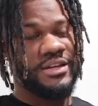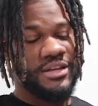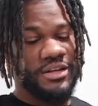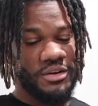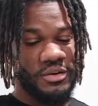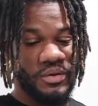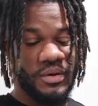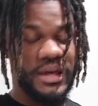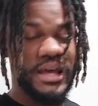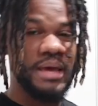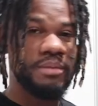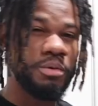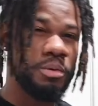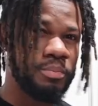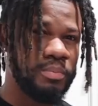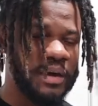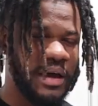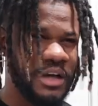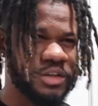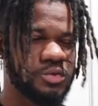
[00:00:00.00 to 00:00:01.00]
You know, it came in
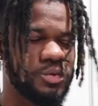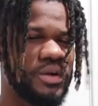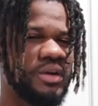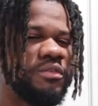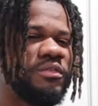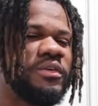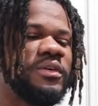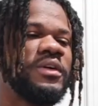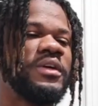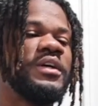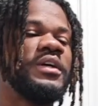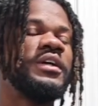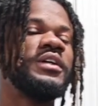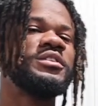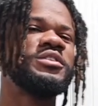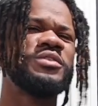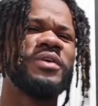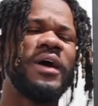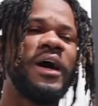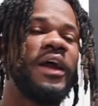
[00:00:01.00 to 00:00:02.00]
packs, whatever.
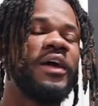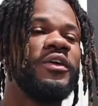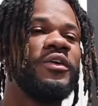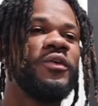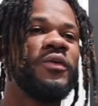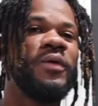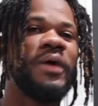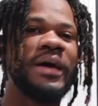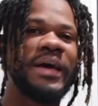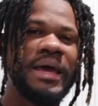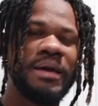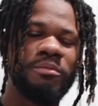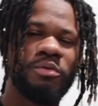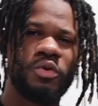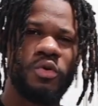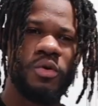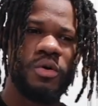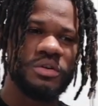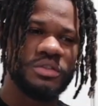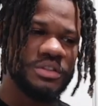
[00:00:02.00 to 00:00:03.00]
So I don't know. I came
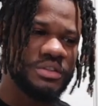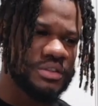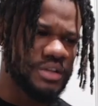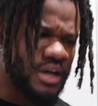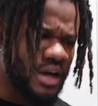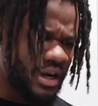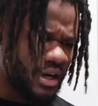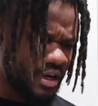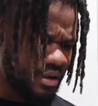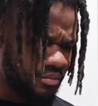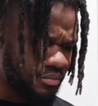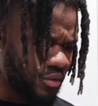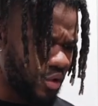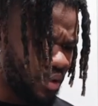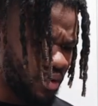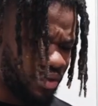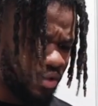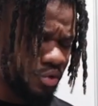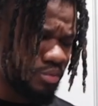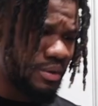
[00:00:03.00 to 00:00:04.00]
across this condom
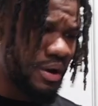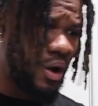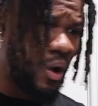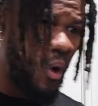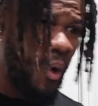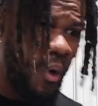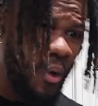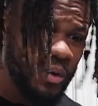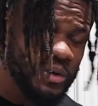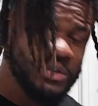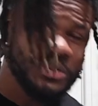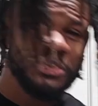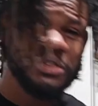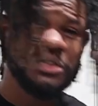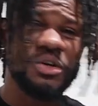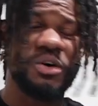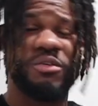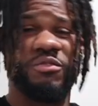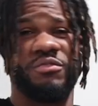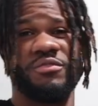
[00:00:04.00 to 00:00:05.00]
going through my old
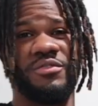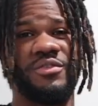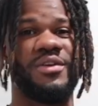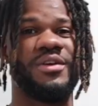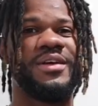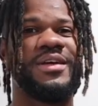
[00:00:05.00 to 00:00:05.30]
stuff.